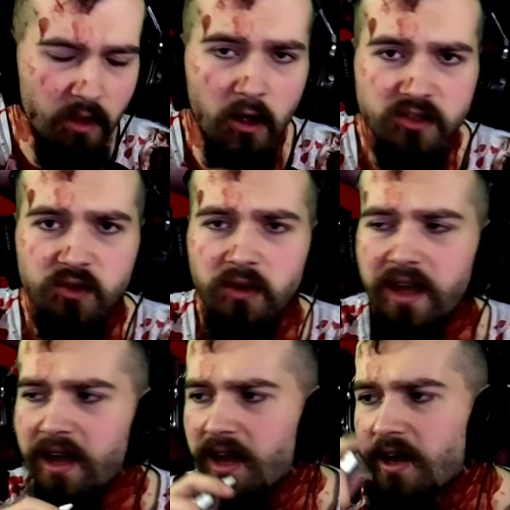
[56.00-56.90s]
Also,
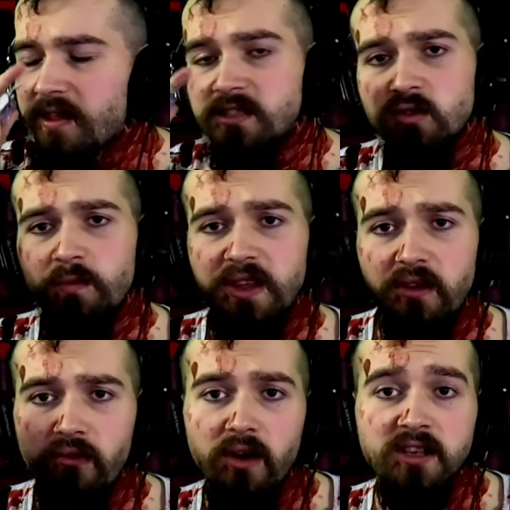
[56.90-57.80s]
this will be
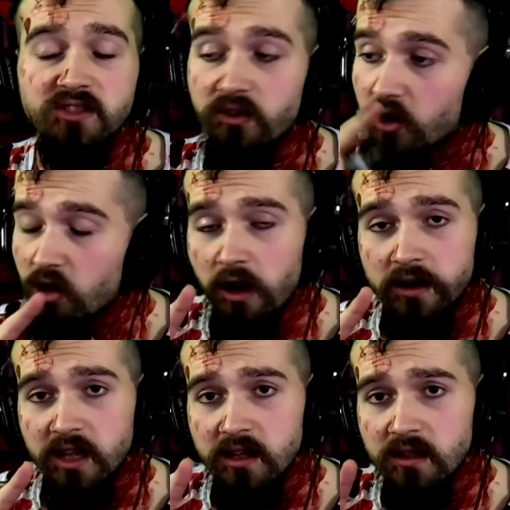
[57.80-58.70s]
the first
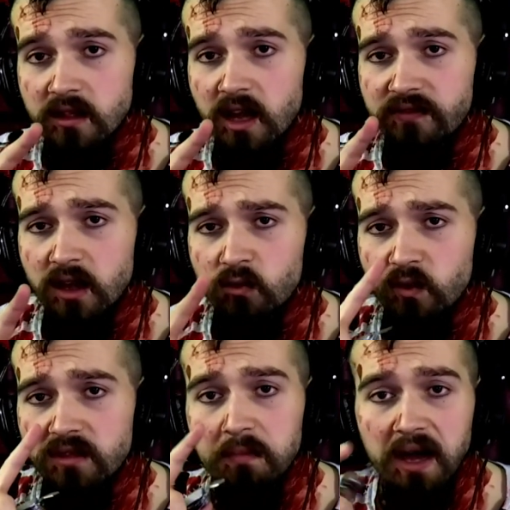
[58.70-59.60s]
recording that I've done
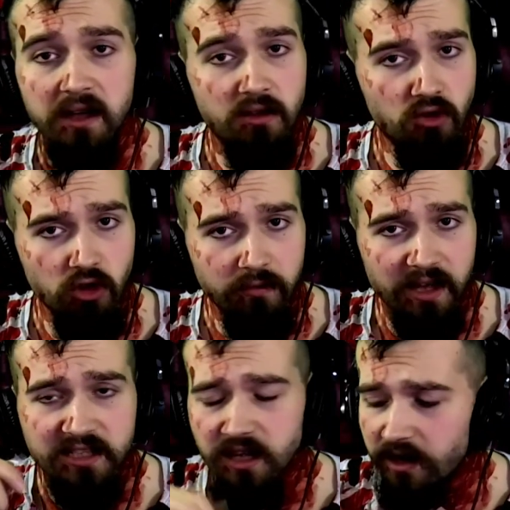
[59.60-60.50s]
with my new
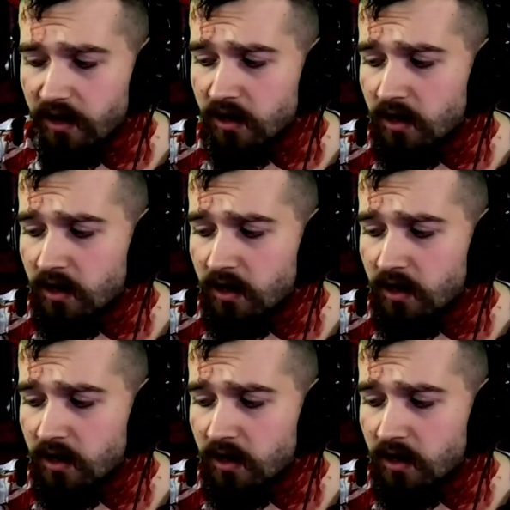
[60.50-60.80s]
mixer.